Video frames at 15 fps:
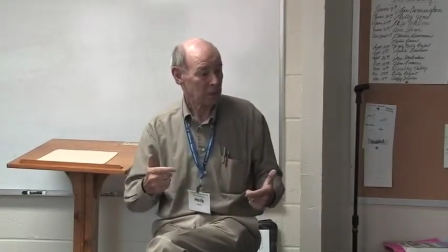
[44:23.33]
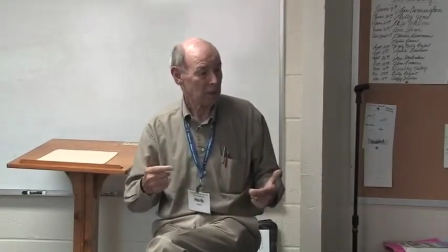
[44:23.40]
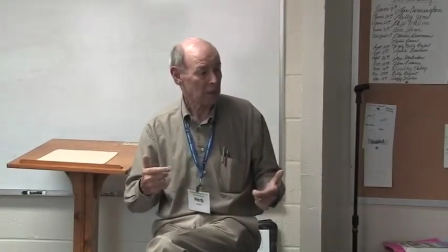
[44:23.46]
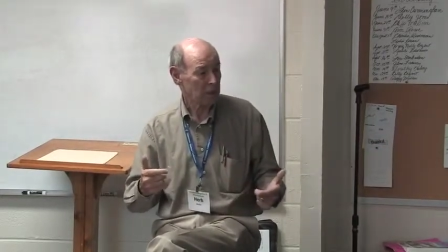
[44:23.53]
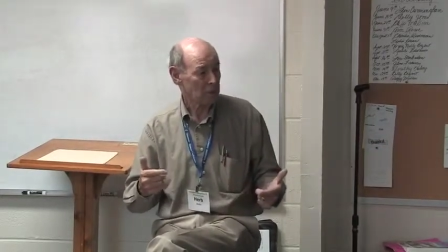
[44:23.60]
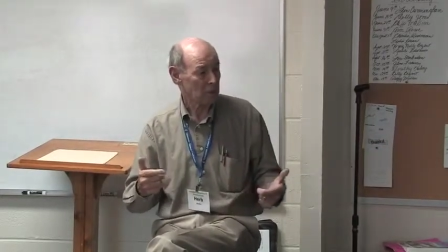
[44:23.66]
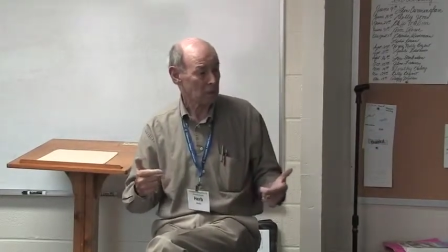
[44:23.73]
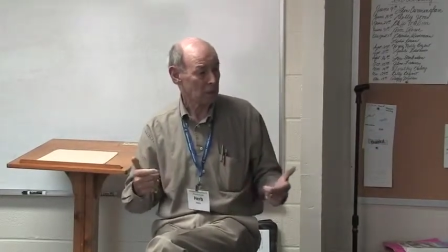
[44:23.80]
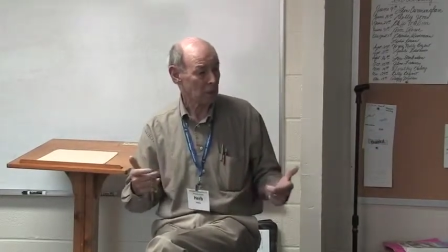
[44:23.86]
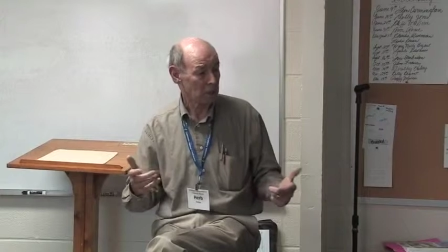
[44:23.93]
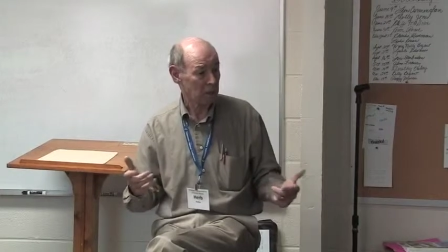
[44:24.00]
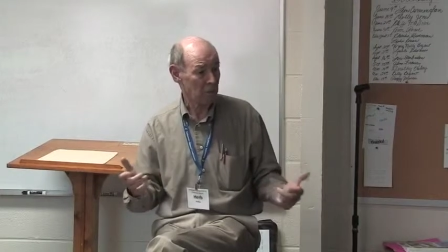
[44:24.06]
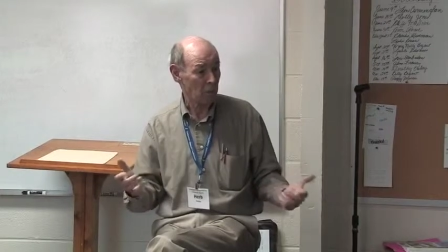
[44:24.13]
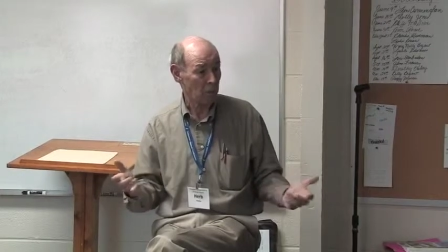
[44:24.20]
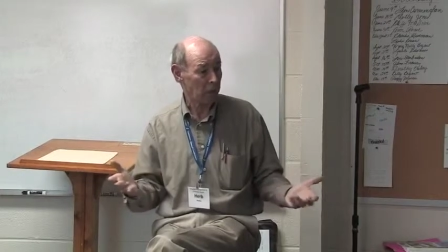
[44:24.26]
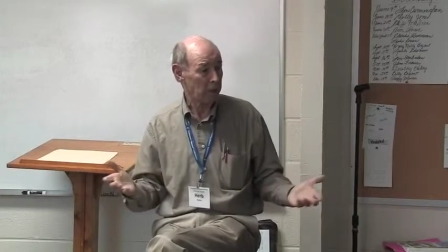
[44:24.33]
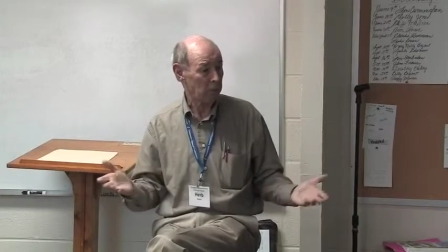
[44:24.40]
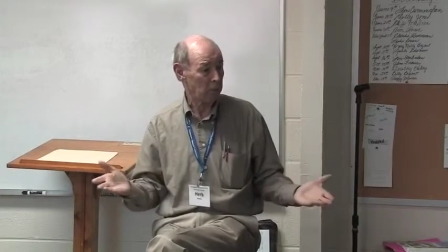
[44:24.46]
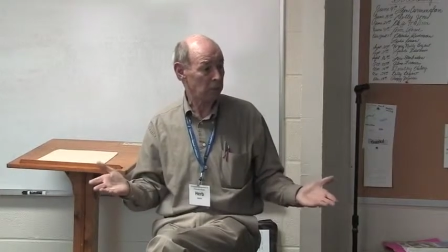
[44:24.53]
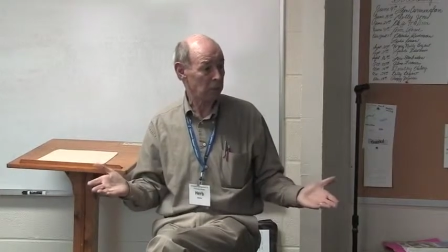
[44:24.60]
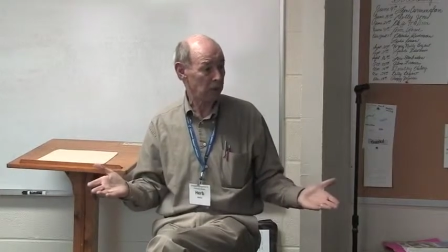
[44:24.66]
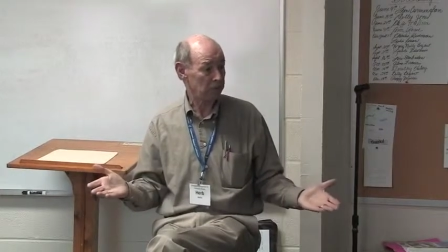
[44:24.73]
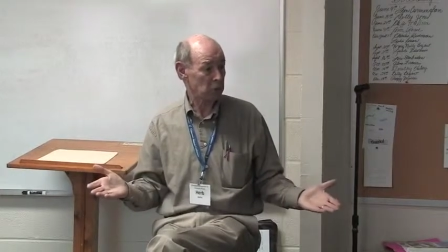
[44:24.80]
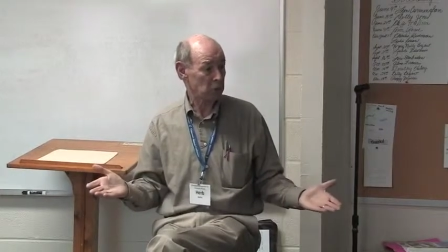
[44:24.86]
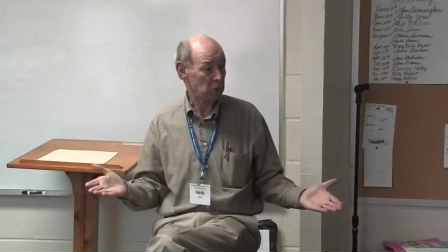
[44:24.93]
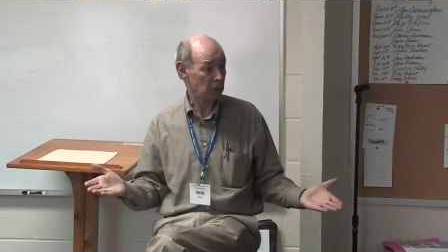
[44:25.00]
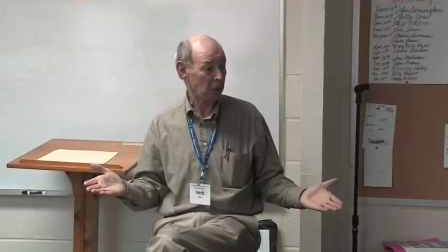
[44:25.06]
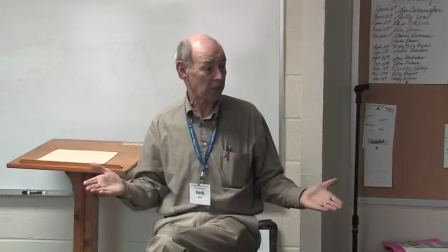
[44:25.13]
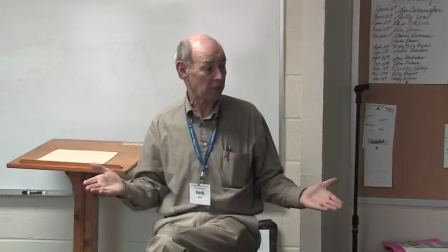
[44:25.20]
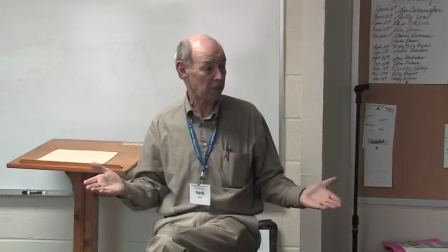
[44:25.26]
And suddenly, why do we have to
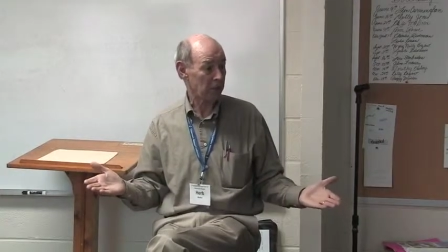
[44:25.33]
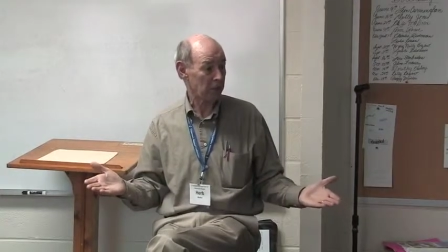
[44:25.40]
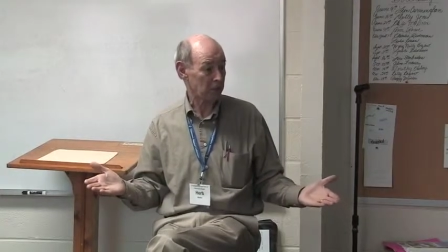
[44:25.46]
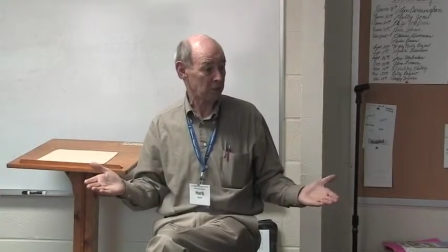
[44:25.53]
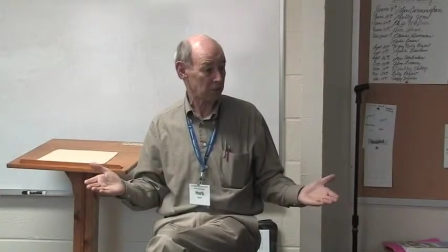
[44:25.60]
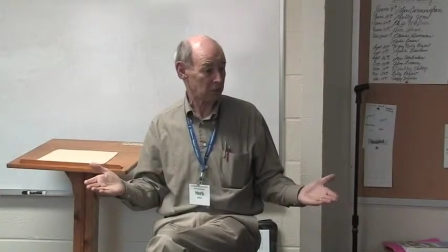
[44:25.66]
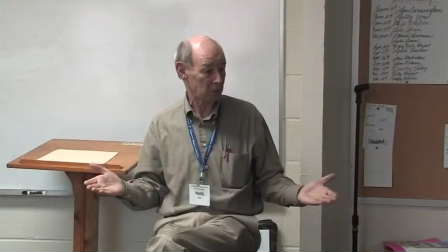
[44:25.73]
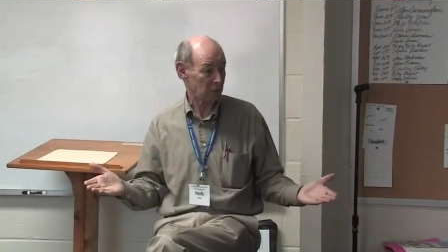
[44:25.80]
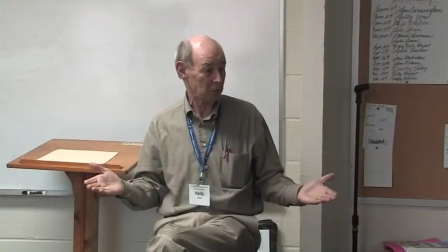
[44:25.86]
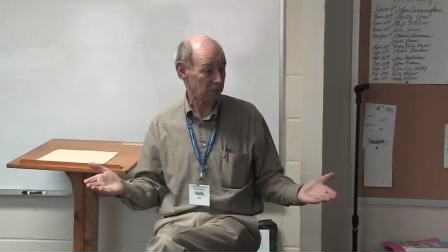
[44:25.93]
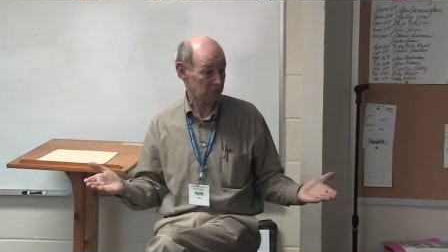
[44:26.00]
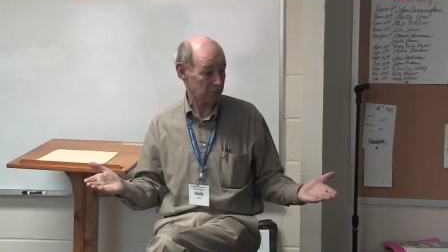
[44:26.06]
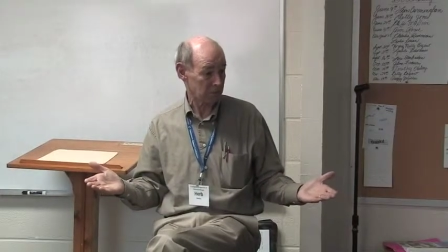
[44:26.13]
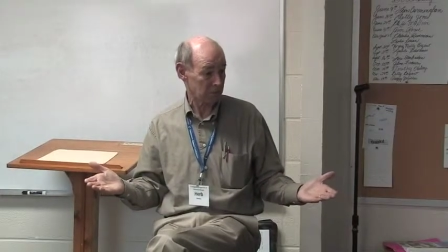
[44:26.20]
start paying this off?